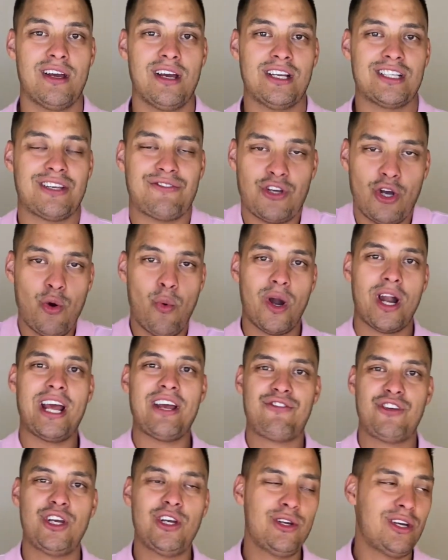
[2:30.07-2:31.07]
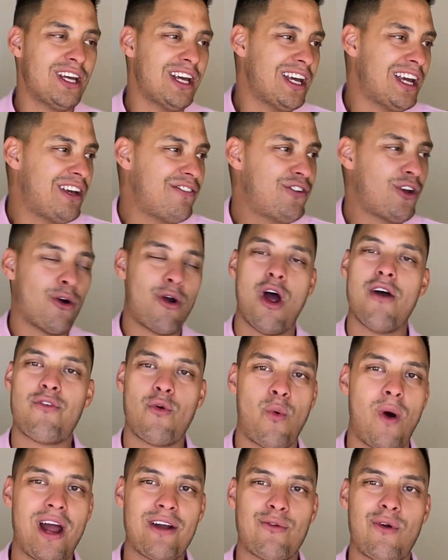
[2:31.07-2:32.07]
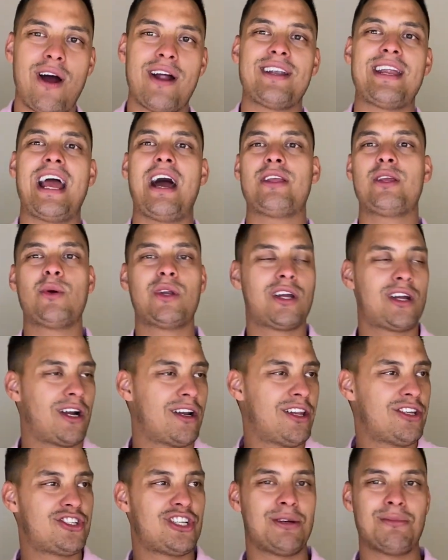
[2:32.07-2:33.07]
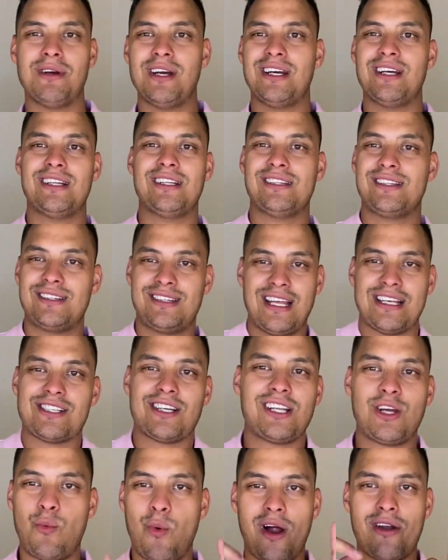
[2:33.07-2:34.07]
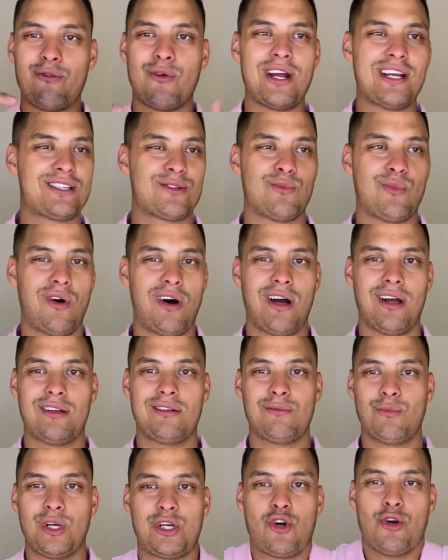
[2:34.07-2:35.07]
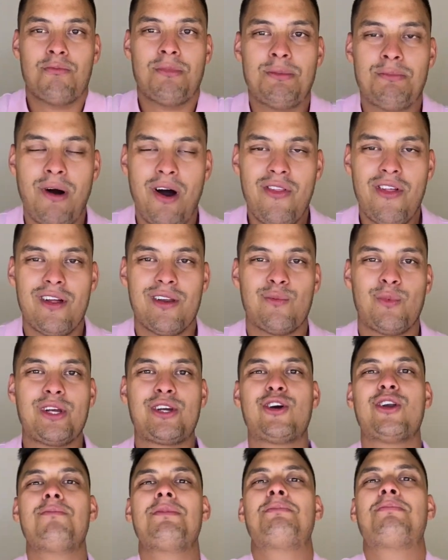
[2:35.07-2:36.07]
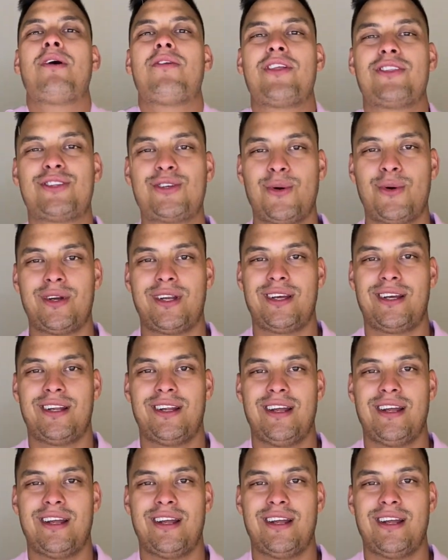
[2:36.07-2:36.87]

So if you're overweight right now, you want to go to the gym, there's only one reason why. We couldn't be bothered. We couldn't be bothered doing it.